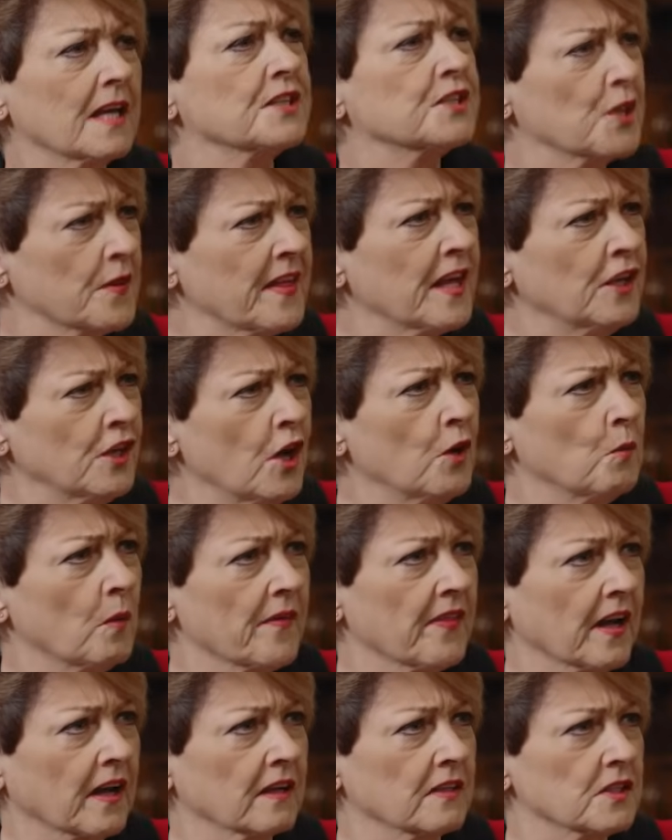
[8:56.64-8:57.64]
Yeah, so they know what
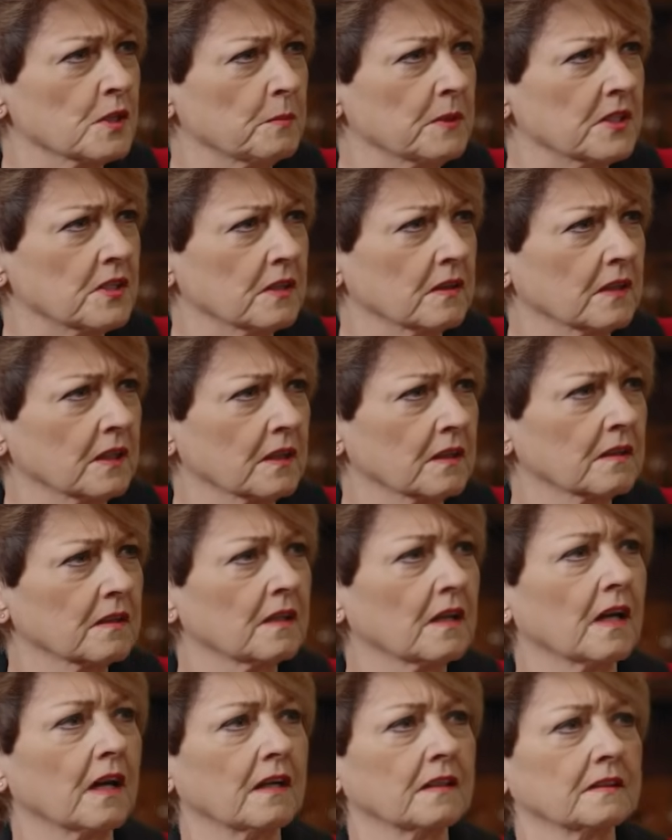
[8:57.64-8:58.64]
they're going to be doing.
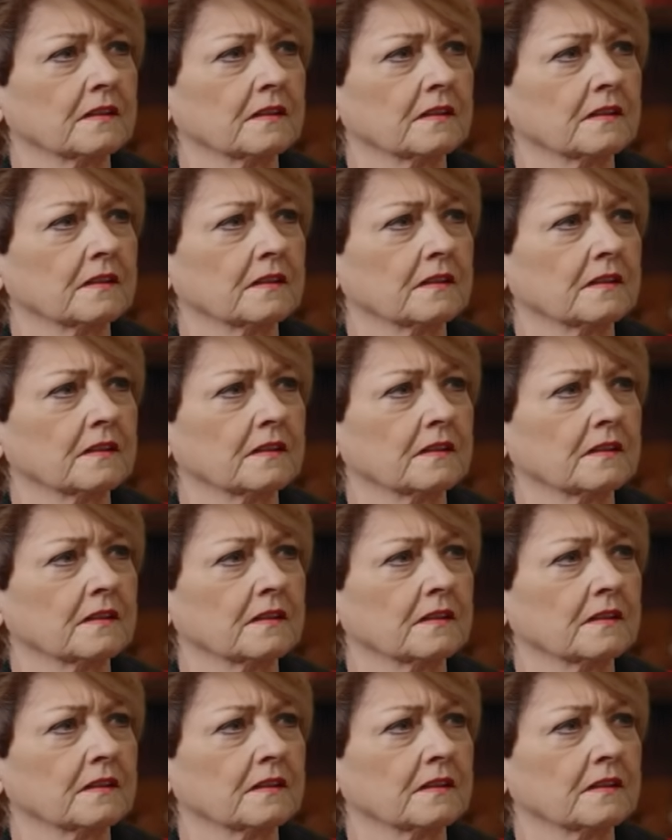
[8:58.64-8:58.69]
Yeah.